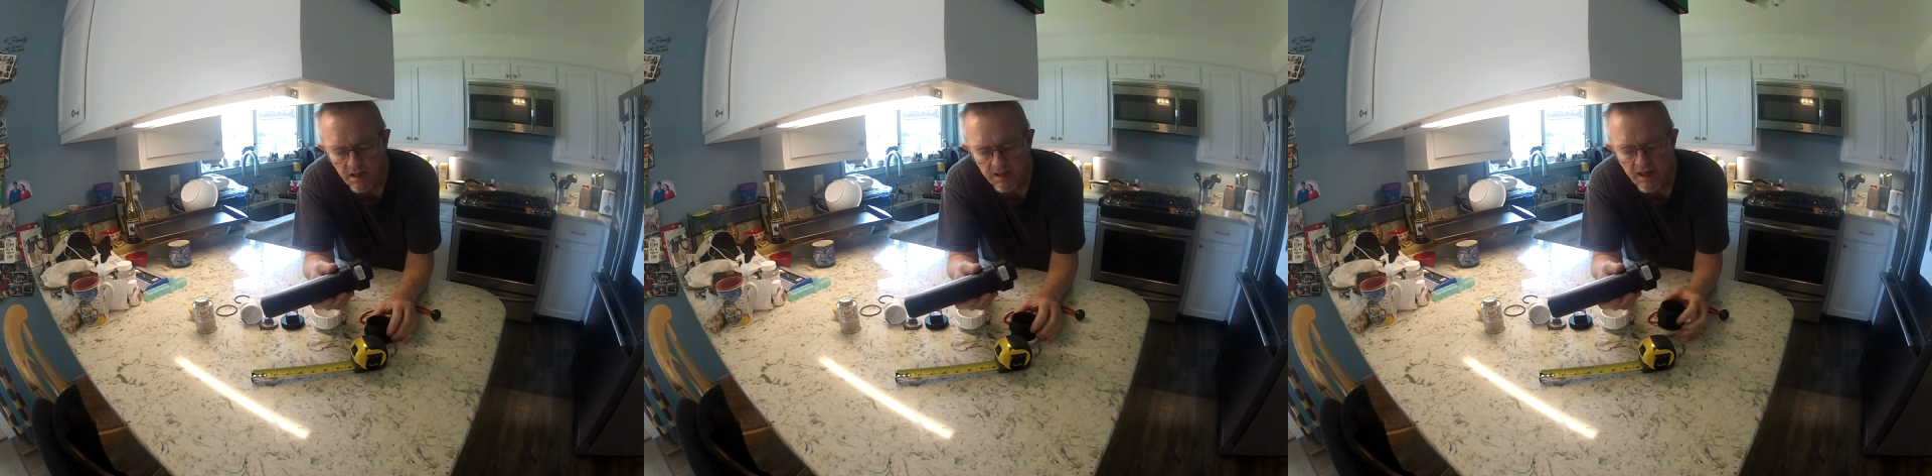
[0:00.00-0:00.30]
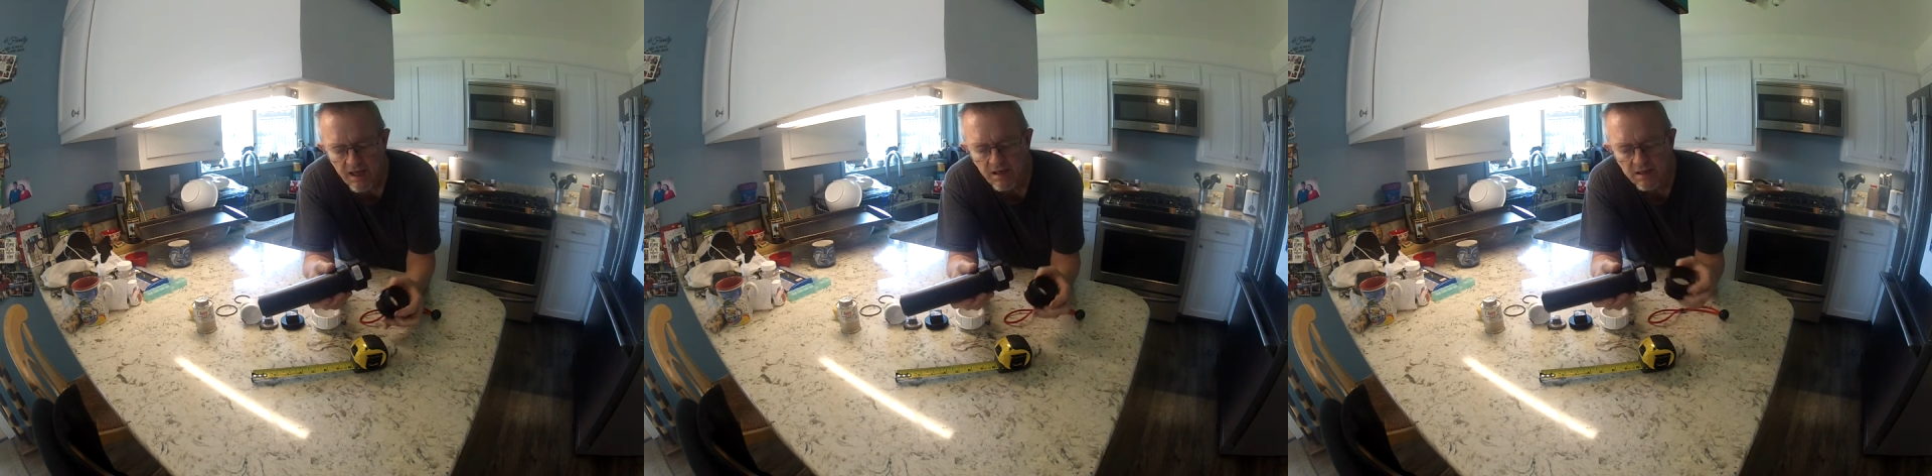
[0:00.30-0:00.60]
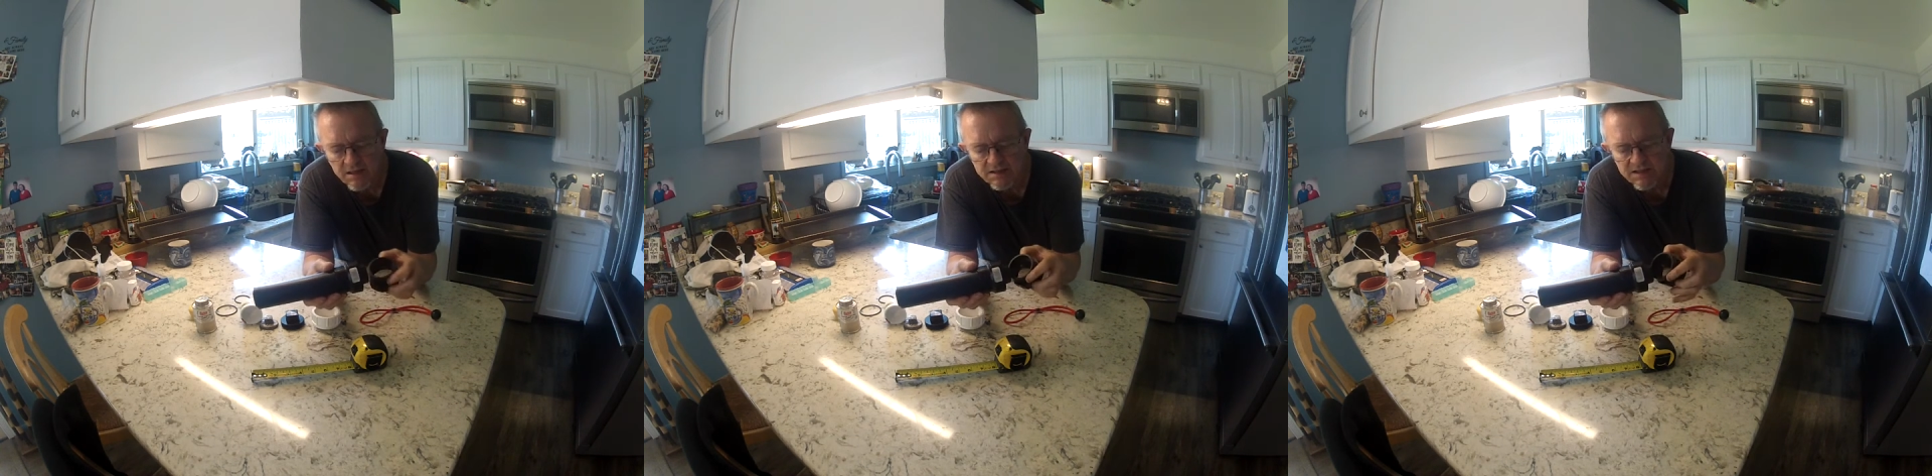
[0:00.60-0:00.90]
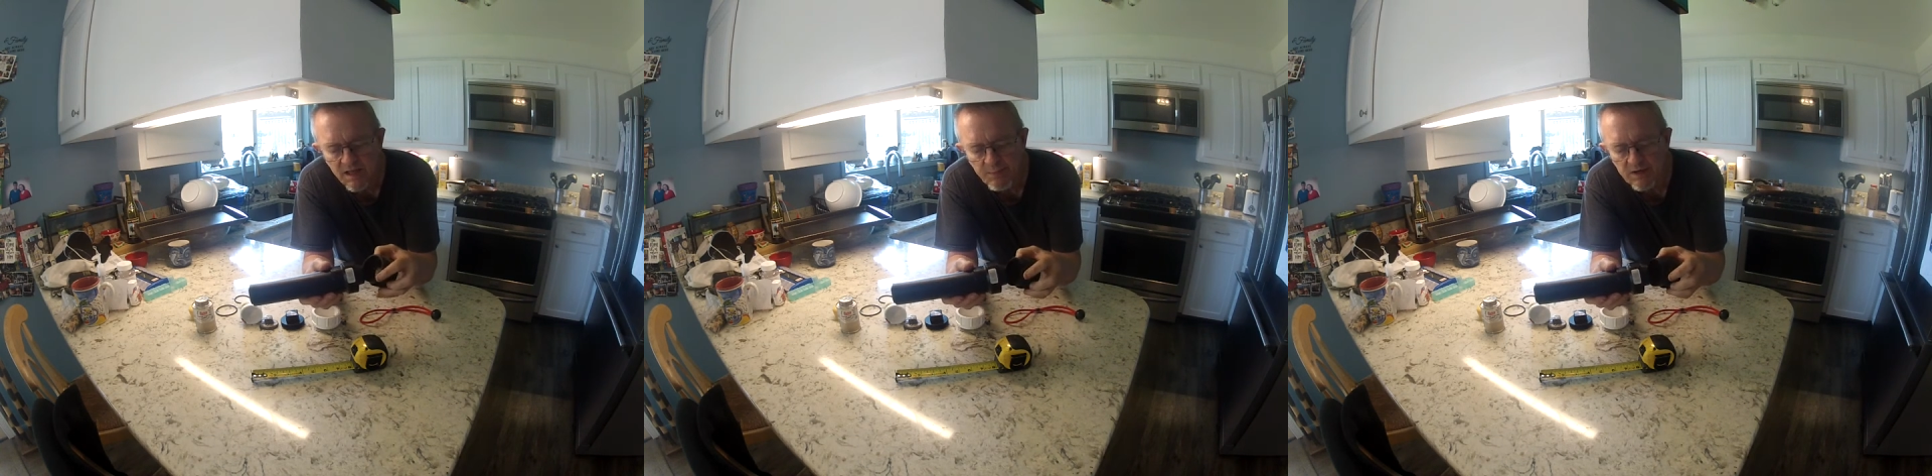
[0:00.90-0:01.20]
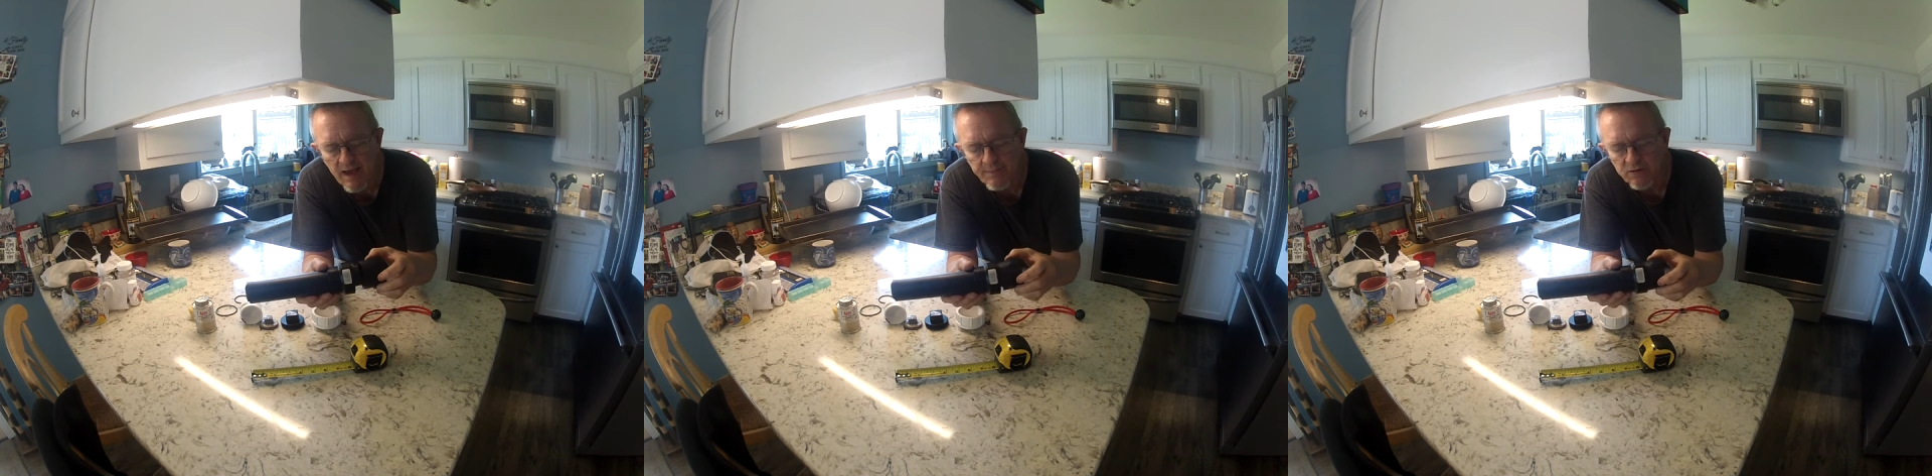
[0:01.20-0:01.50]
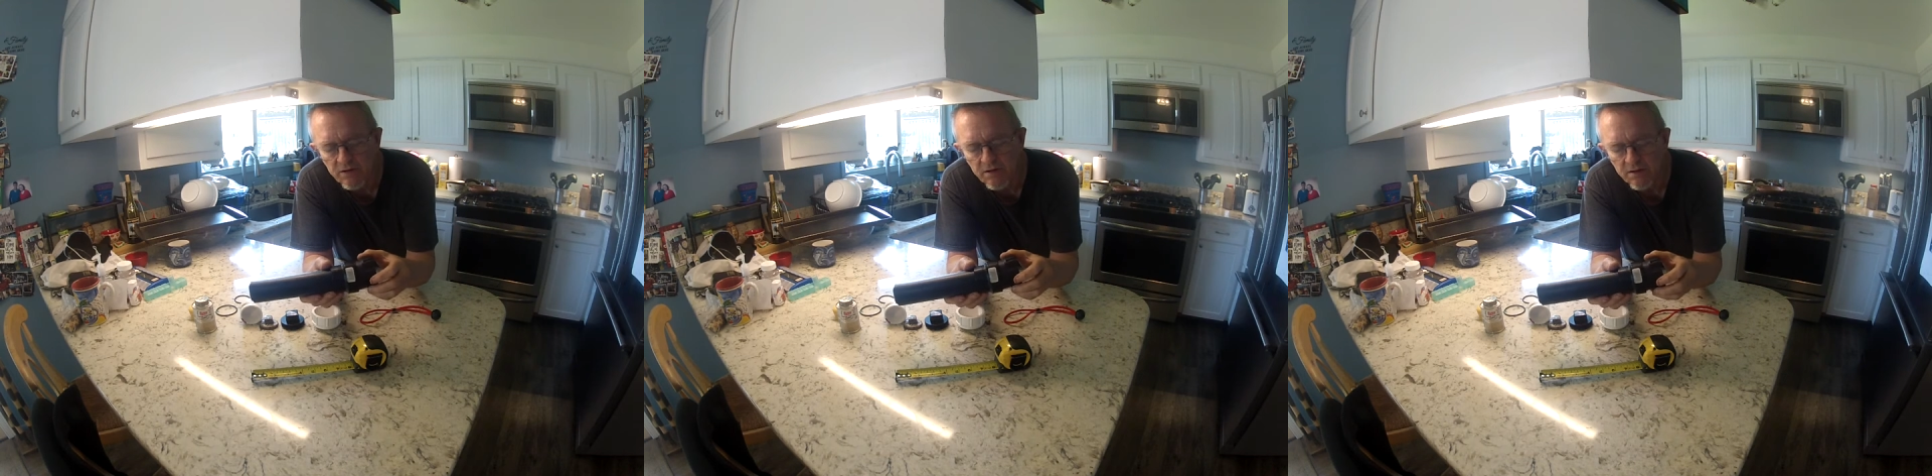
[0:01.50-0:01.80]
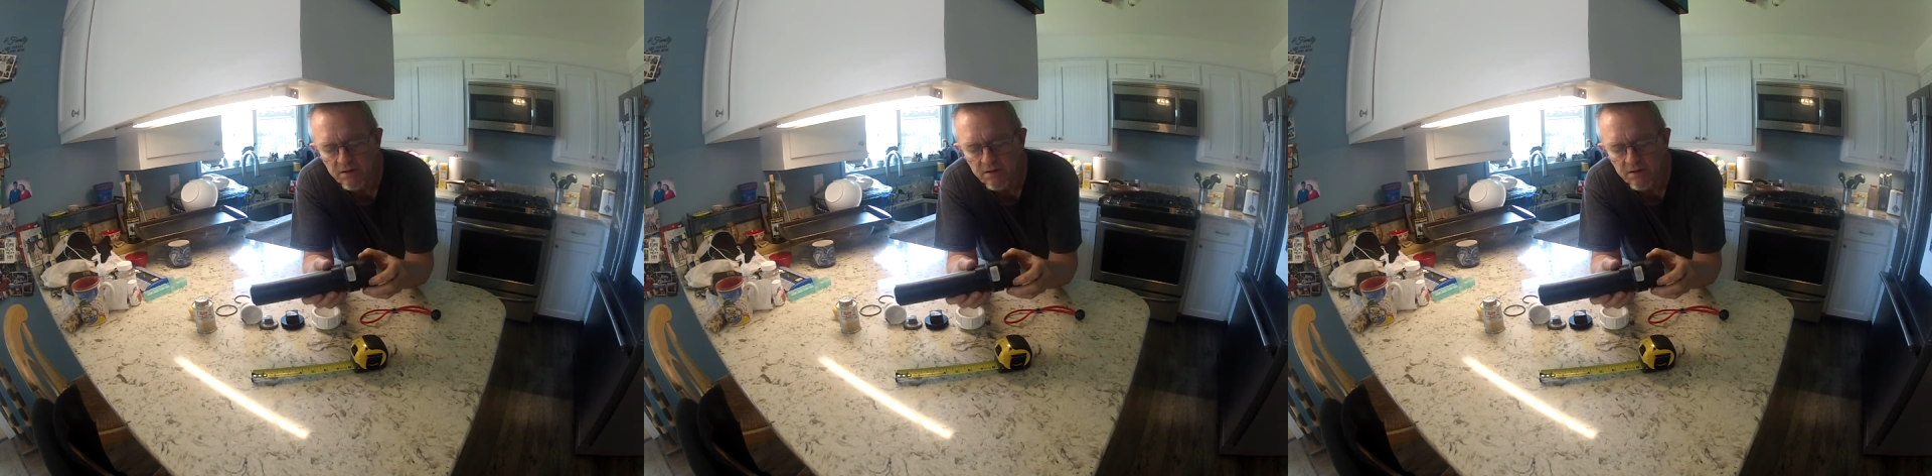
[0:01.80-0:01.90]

Then the slip adapter,